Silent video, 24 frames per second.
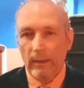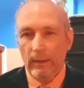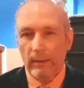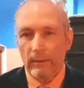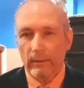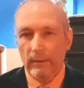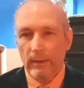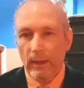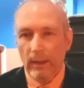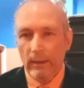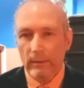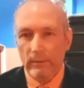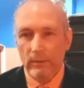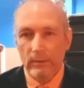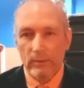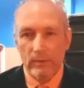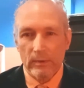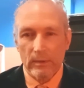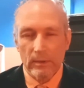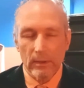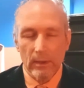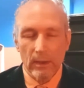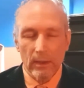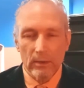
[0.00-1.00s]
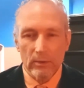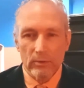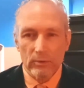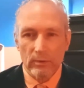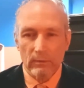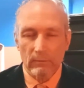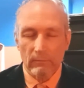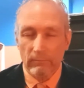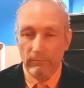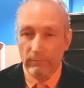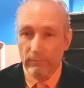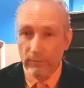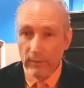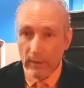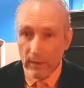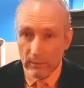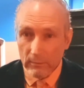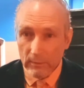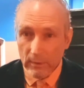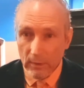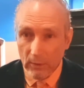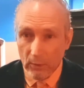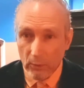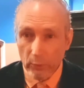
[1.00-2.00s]
that this nation
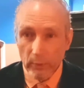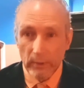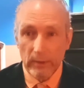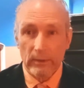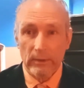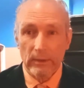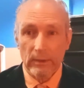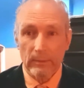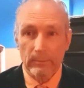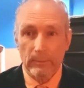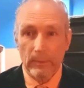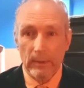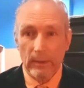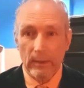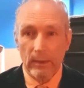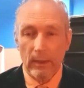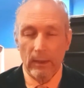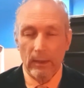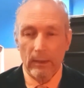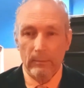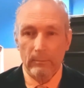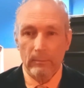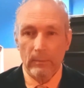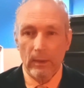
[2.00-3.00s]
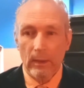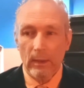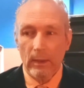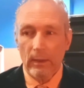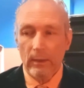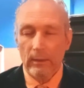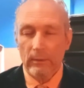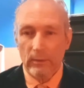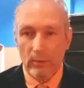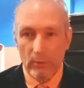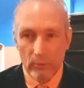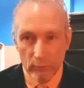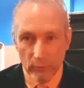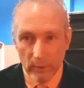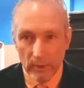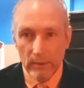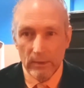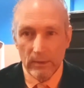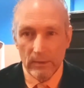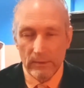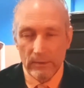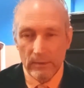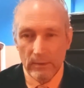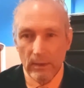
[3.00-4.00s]
very quickly became the
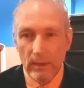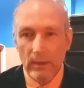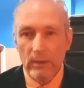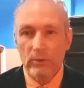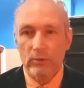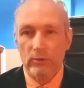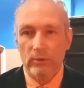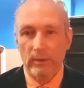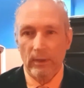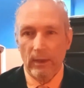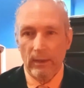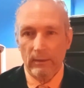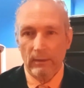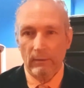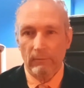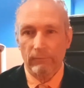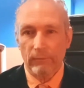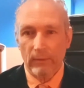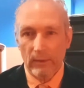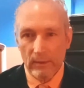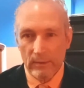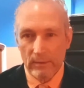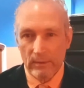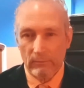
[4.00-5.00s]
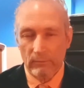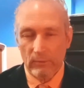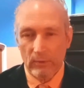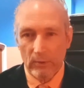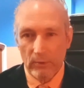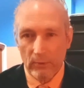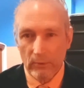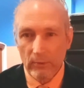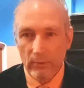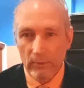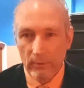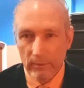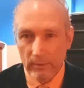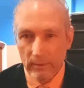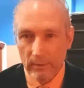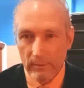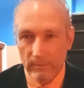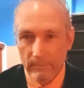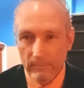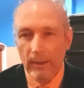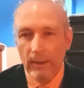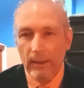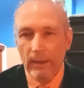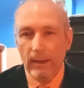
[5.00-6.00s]
greatest nation on the face of the earth.
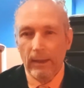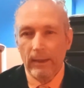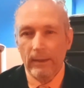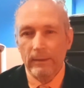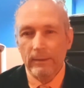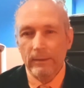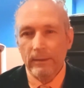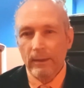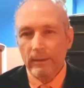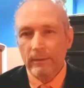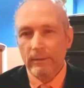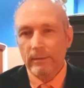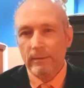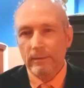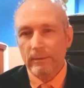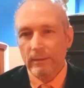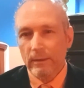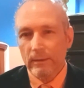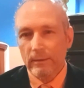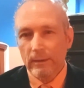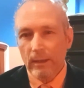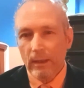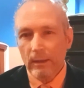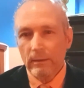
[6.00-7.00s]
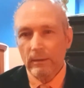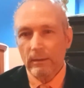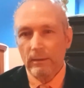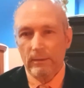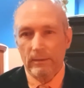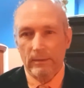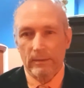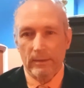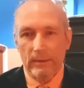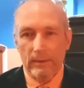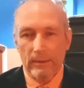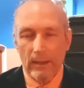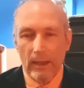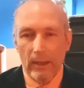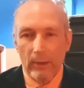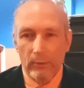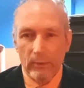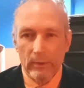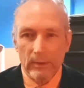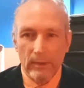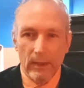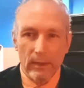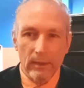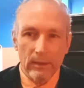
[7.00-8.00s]
And yet the tendency
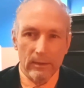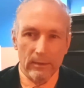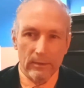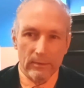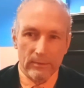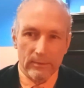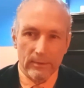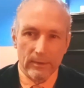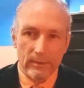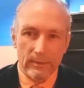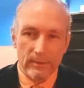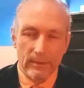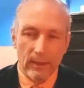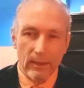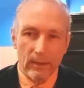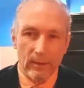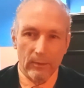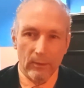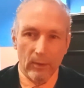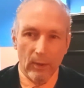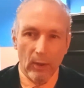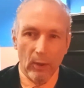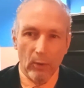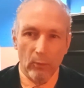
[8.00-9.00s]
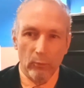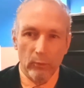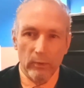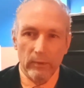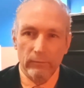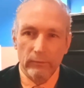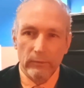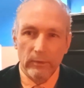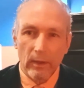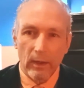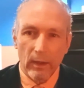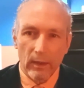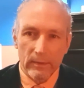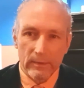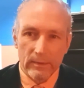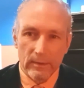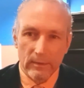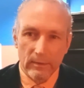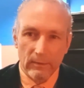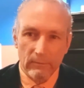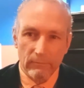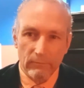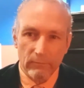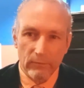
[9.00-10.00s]
nowadays is that we've lost
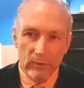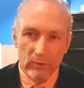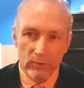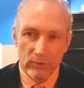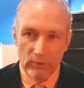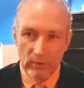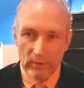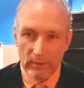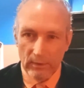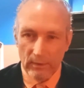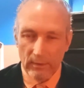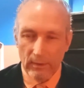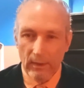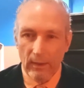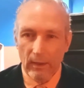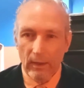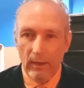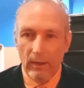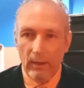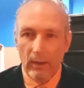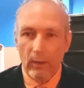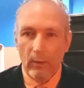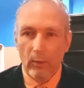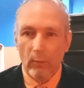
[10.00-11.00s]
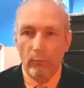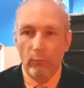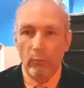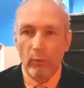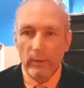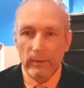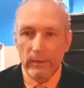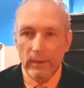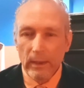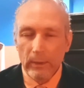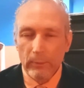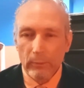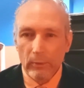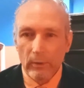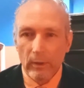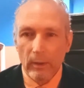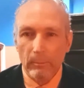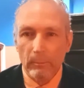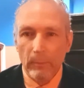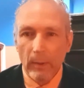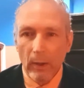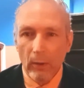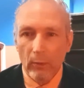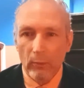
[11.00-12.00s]
the vision of what they were
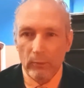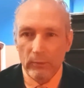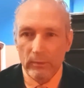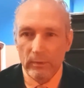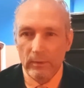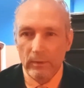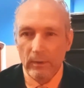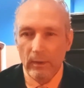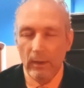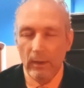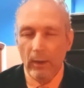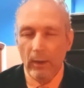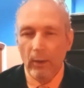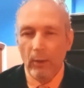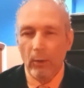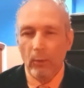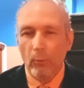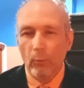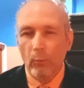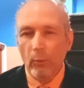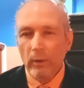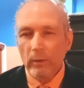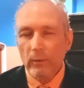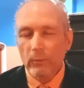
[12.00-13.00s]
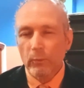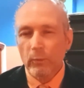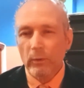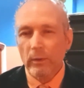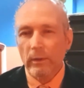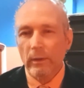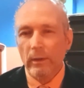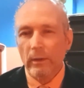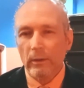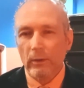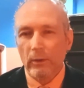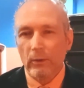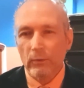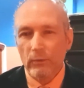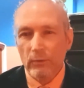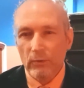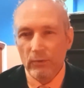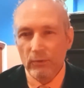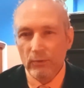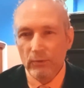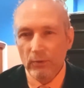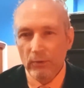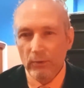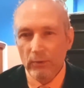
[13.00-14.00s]
about. What were their
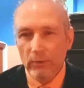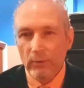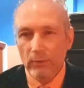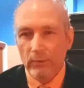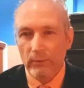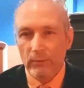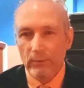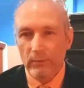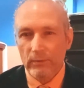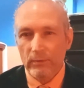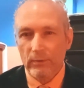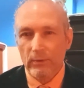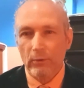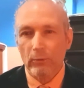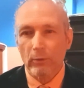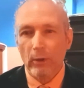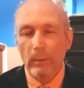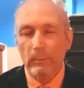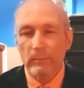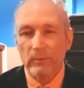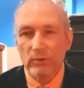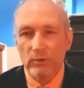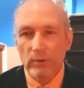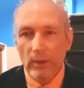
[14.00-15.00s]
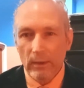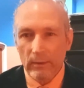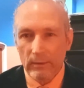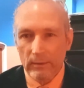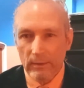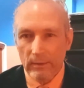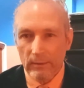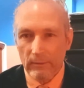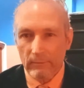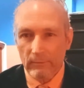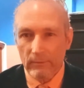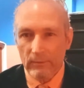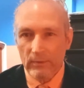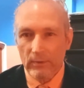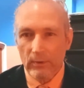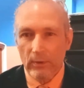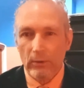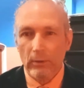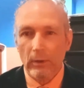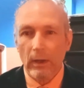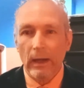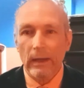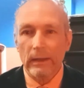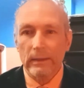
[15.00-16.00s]
concerns, their objectives,
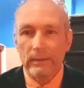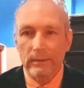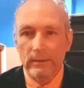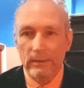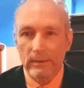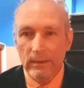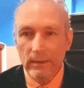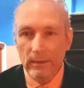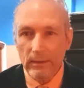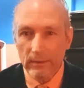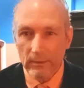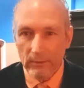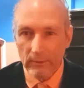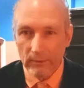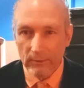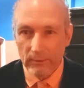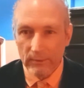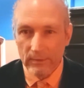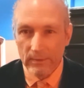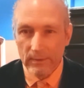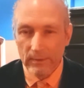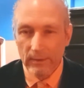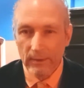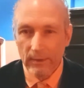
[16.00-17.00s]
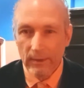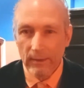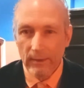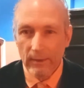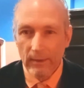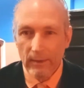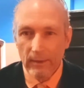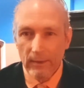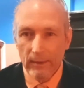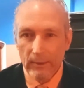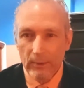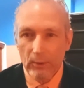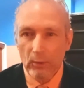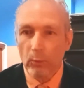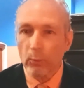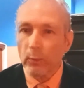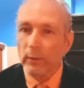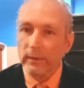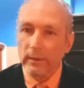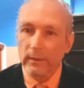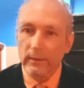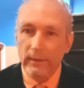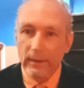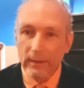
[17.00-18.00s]
their ideals? What
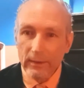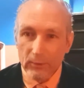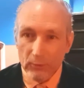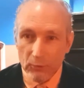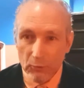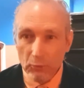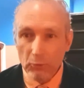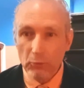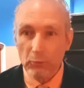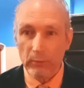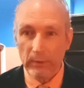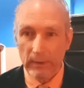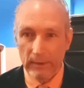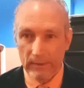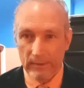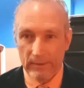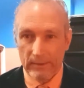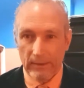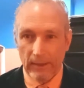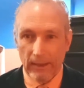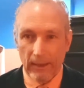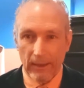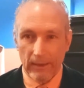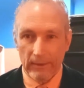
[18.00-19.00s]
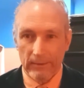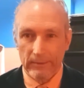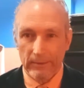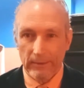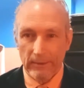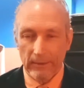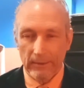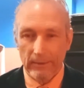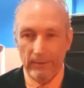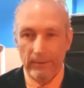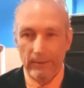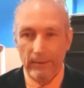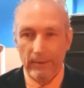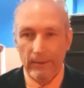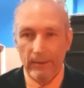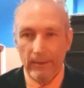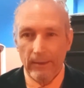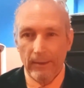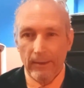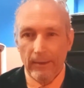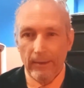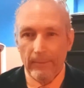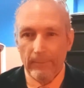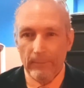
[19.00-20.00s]
did they do exactly?
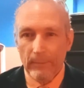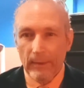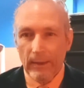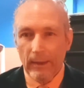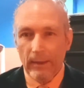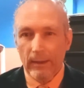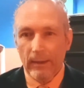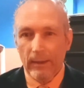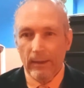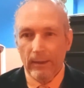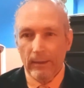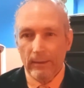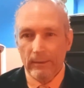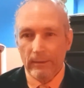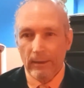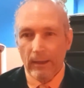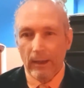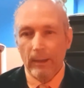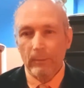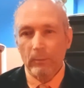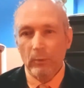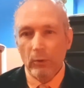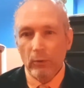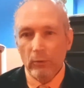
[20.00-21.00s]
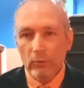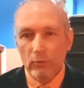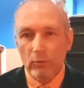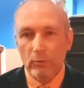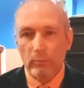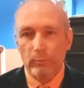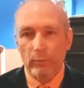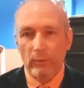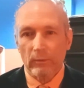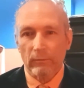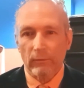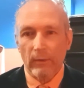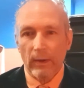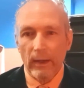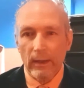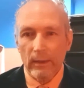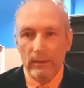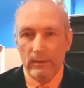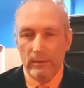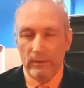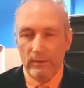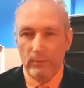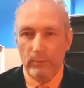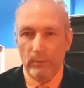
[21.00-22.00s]
And I'm going to provide
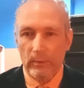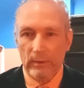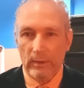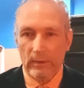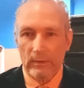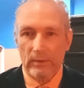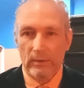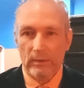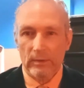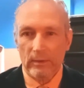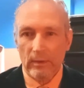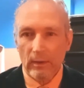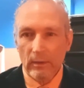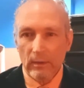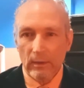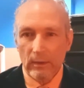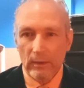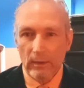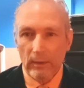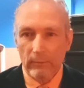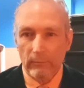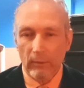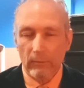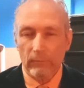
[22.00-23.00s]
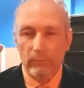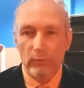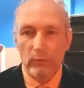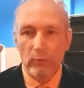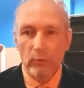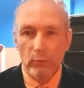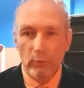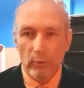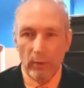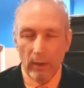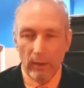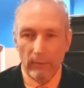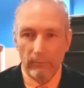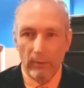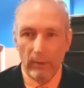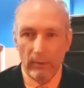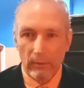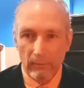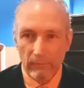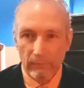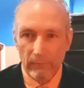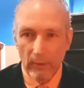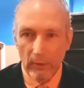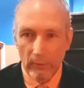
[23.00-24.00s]
us with a study of a few of our
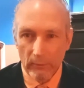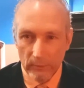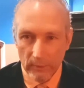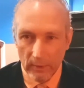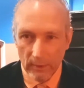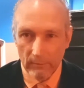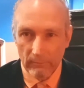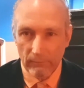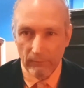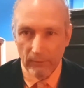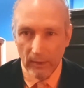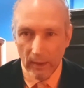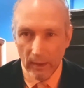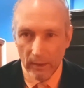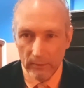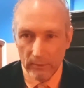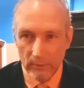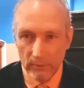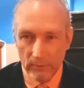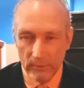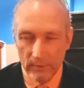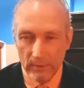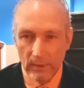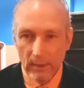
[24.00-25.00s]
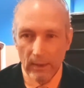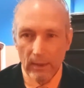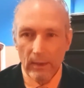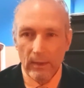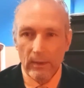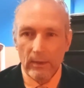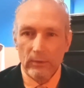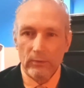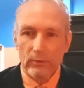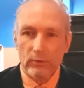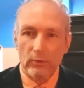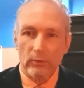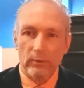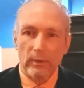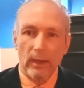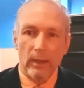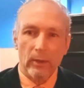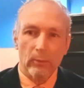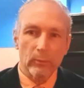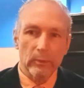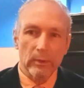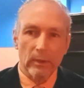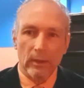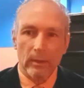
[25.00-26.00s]
founding fathers so
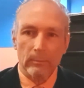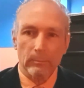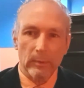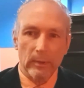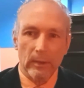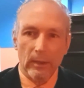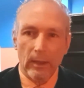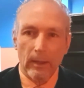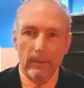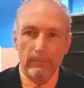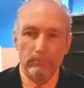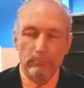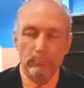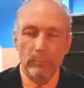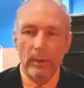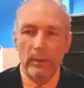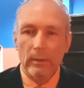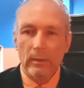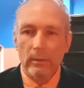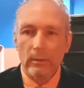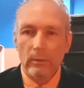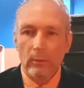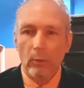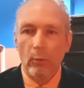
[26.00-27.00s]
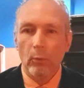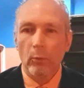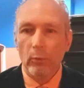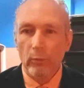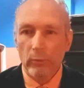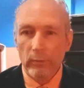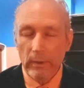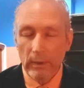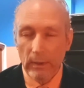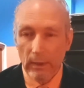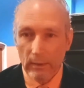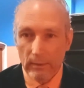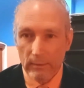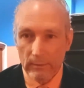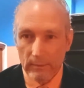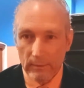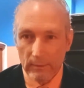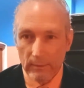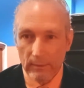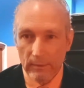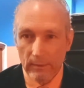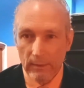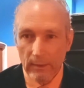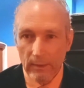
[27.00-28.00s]
that we can become better
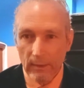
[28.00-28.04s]
oriented.